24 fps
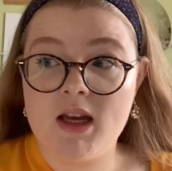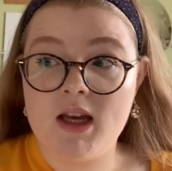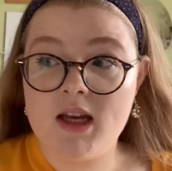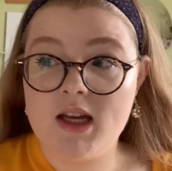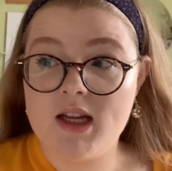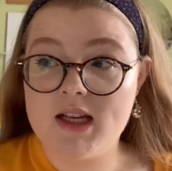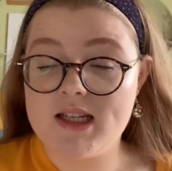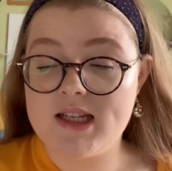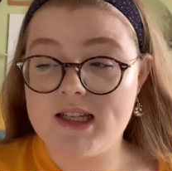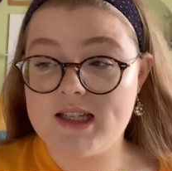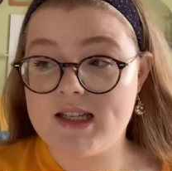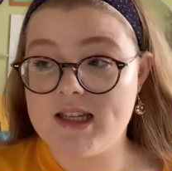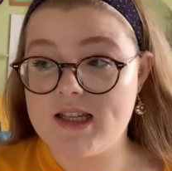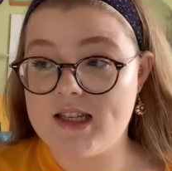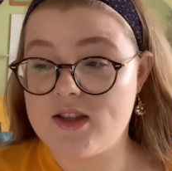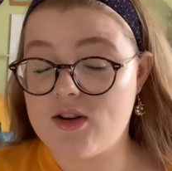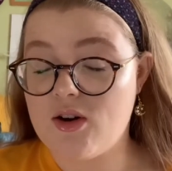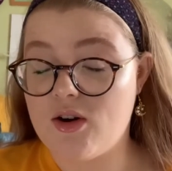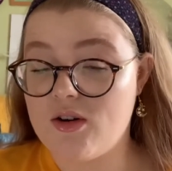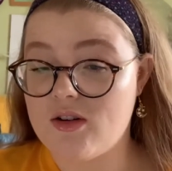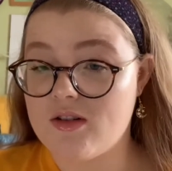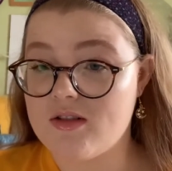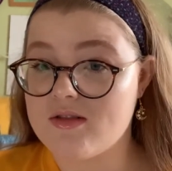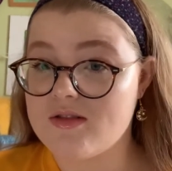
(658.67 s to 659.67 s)
Disney
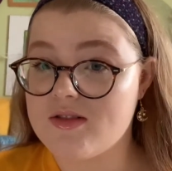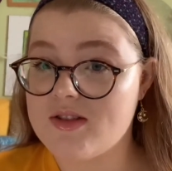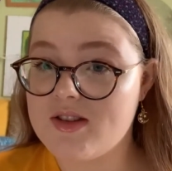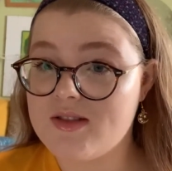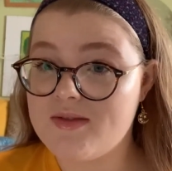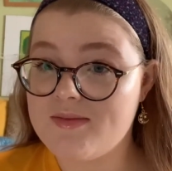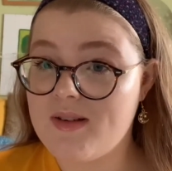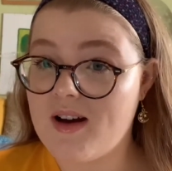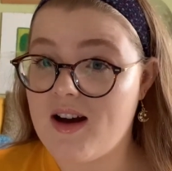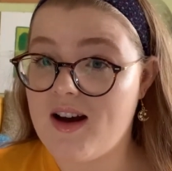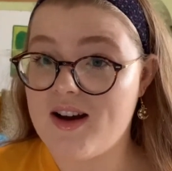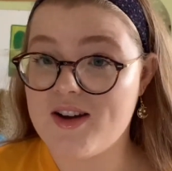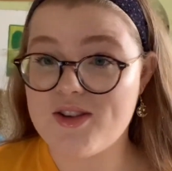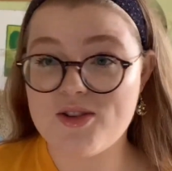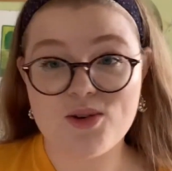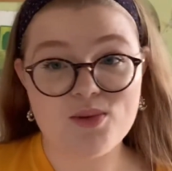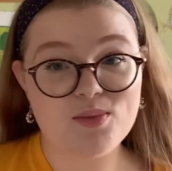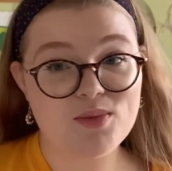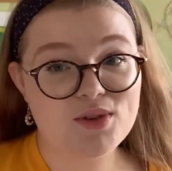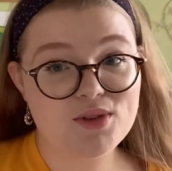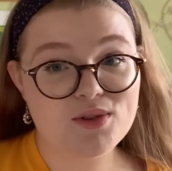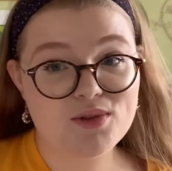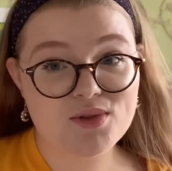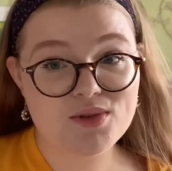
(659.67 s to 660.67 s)
songs, High School
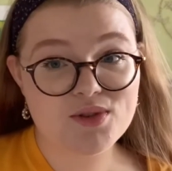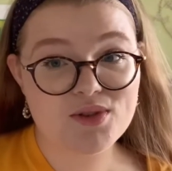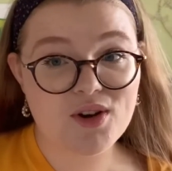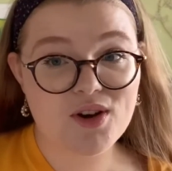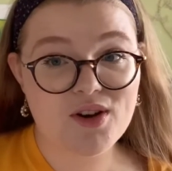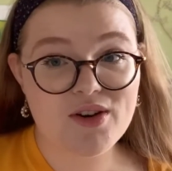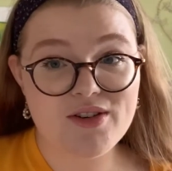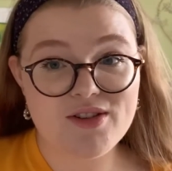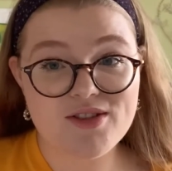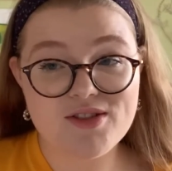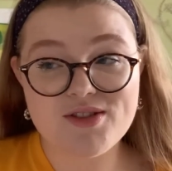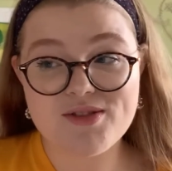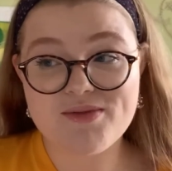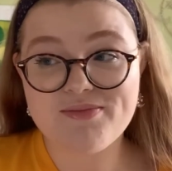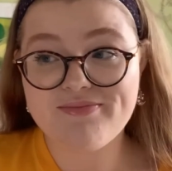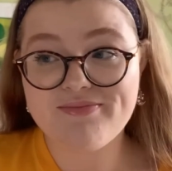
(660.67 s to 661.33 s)
Musical songs,